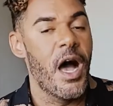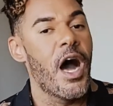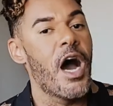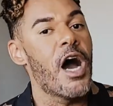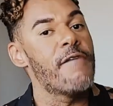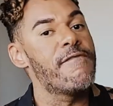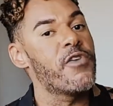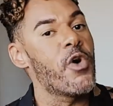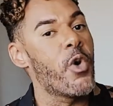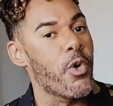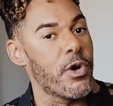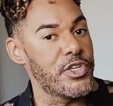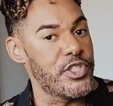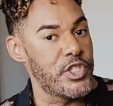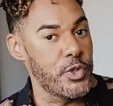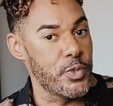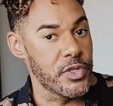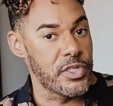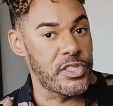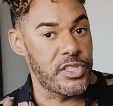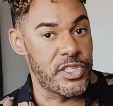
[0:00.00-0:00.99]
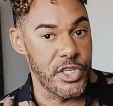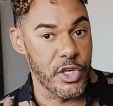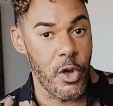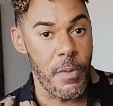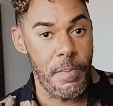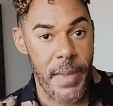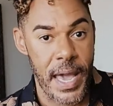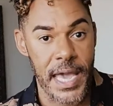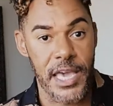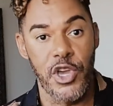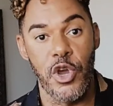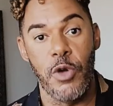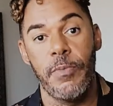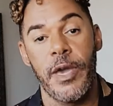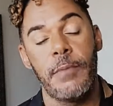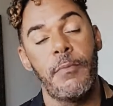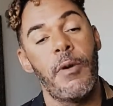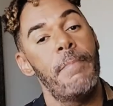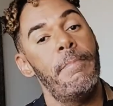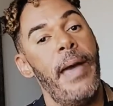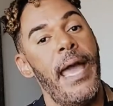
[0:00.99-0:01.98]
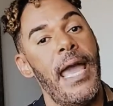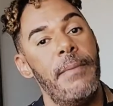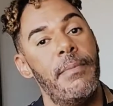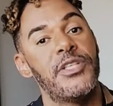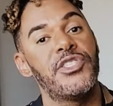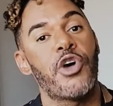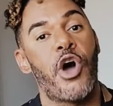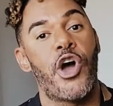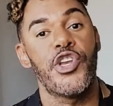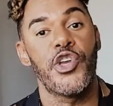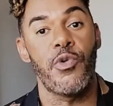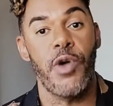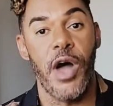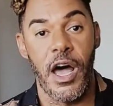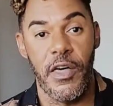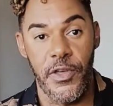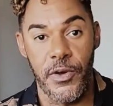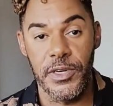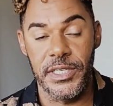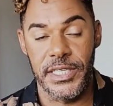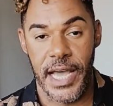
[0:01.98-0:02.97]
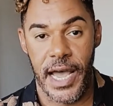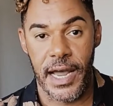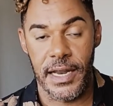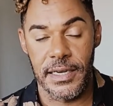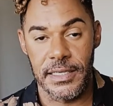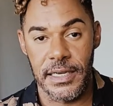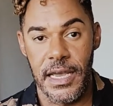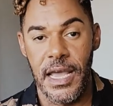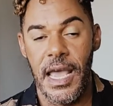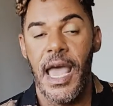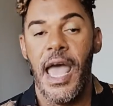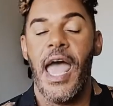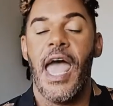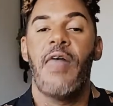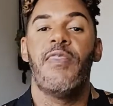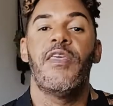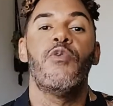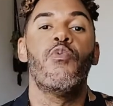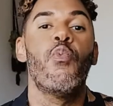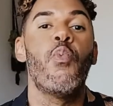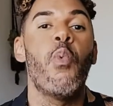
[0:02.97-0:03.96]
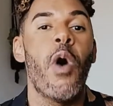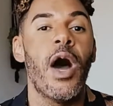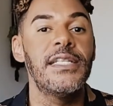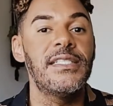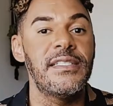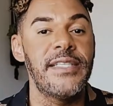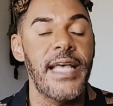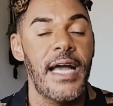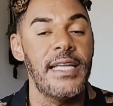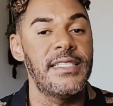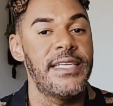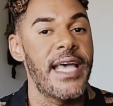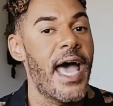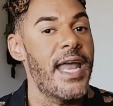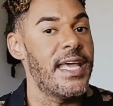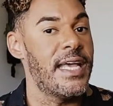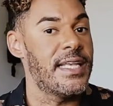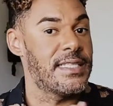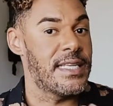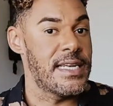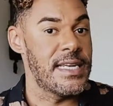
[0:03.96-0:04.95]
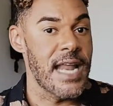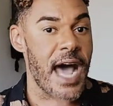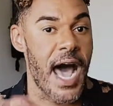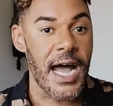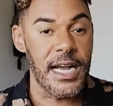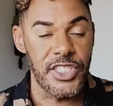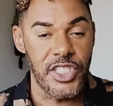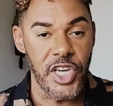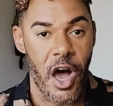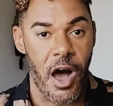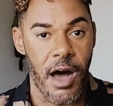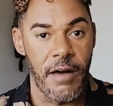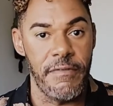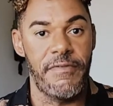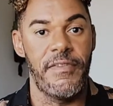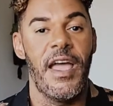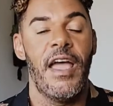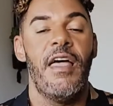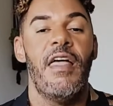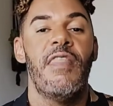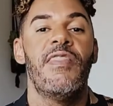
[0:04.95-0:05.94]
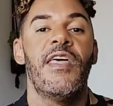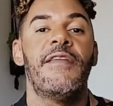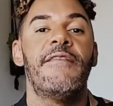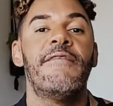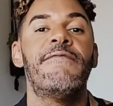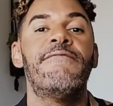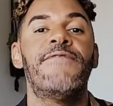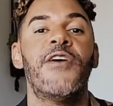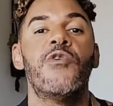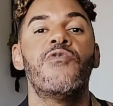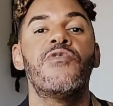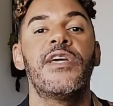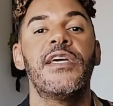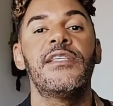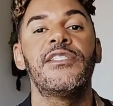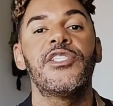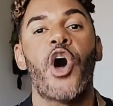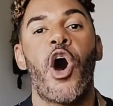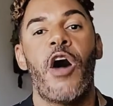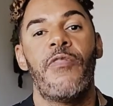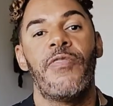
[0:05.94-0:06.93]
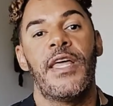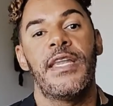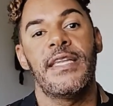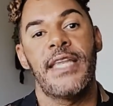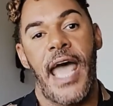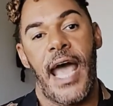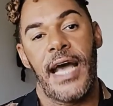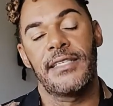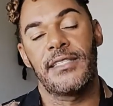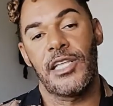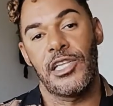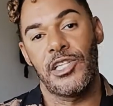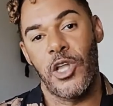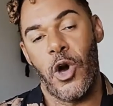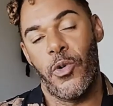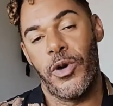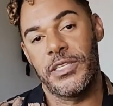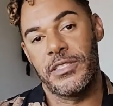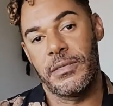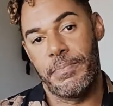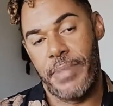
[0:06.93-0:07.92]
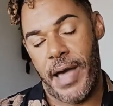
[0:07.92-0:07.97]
Of course, you will still make your minimum payments on your other debt. And then once that debt is knocked off, then focus on the next lowest